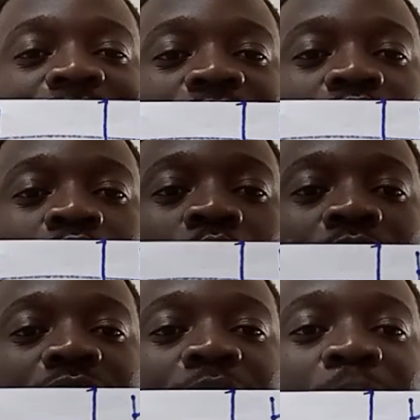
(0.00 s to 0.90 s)

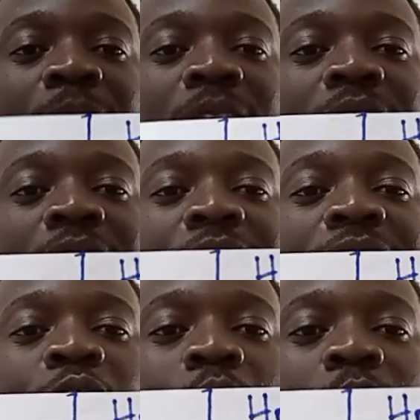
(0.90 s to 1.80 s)
disclosure,
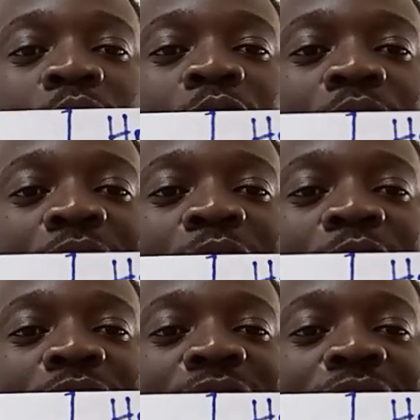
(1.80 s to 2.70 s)
the Homosaurus
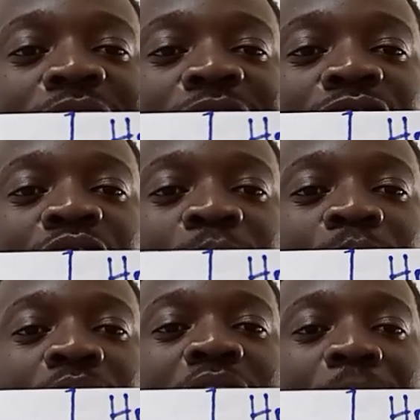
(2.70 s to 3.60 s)
uses that term
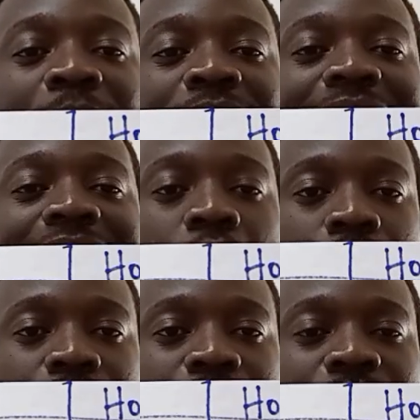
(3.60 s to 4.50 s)
coming
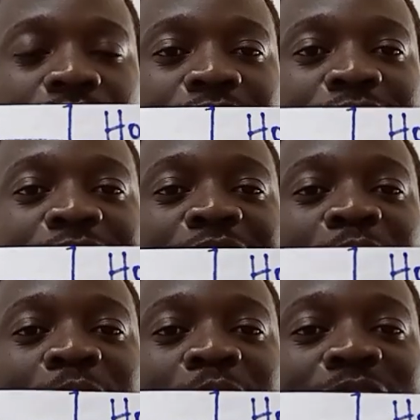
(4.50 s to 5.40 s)
out instead
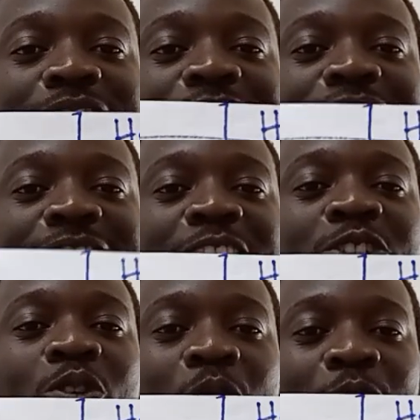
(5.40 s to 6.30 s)
of using
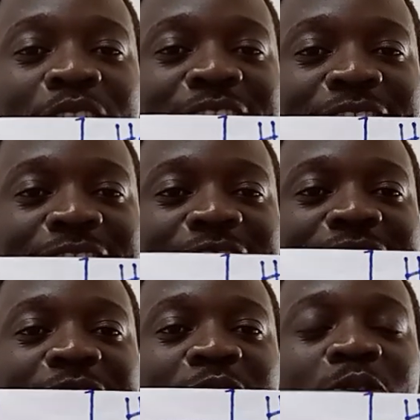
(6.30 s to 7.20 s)
sexual orientation
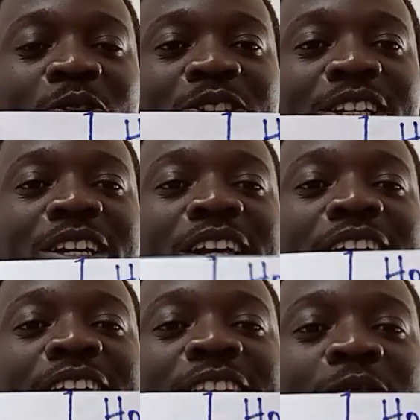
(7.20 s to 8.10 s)
disclosure.
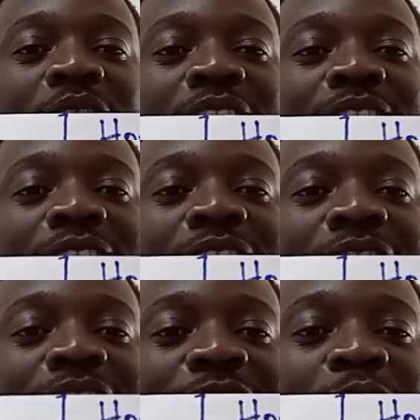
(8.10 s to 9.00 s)
They want
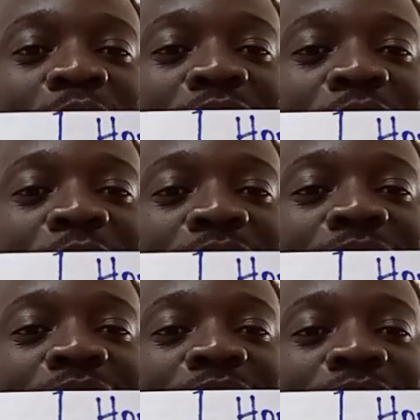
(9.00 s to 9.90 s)
it to
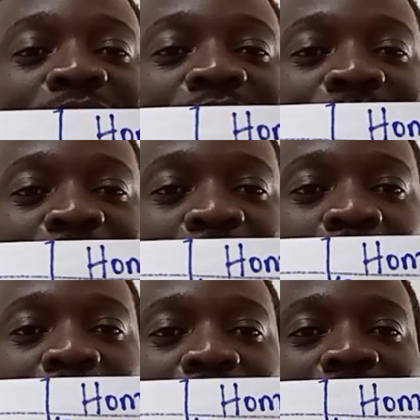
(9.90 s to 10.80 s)
sound this
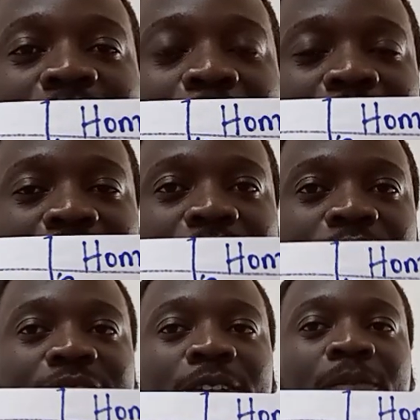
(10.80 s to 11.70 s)
way, coming
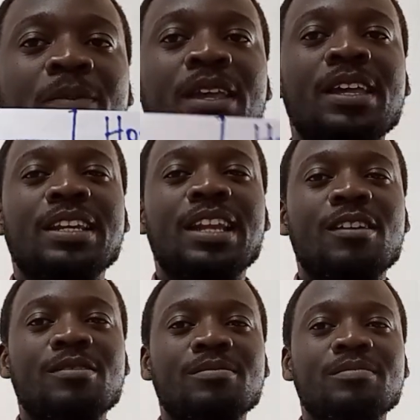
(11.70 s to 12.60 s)
out. Now,